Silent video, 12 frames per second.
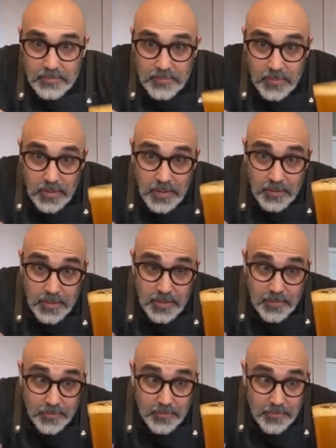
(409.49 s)
And there it
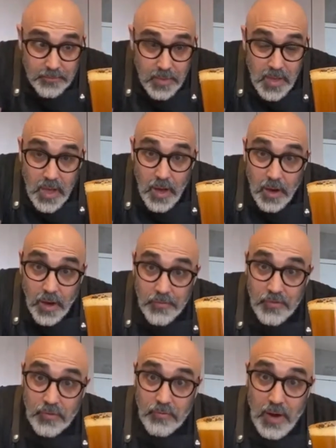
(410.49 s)
is. A
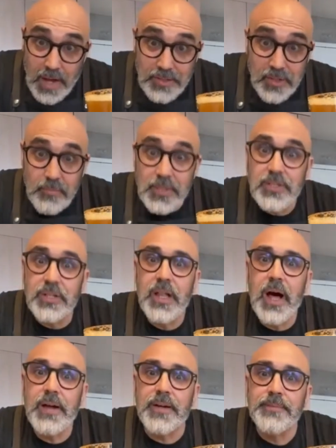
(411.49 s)
Sriracha
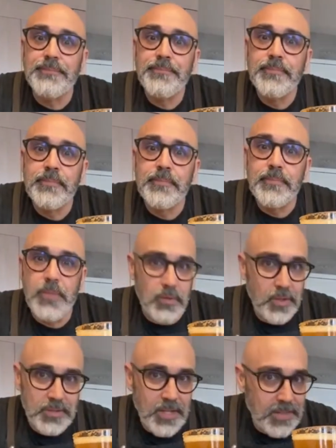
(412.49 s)
Michelada. Now I'm
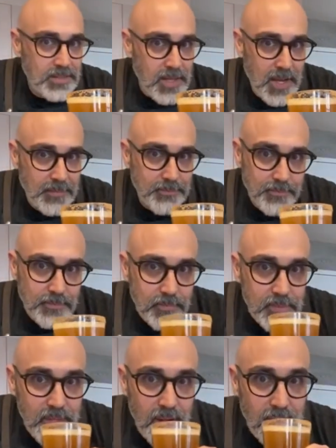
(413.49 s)
going to taste that.
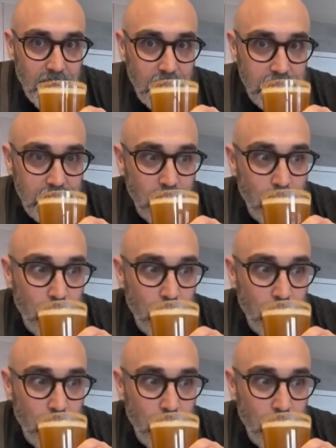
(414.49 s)
See how that goes?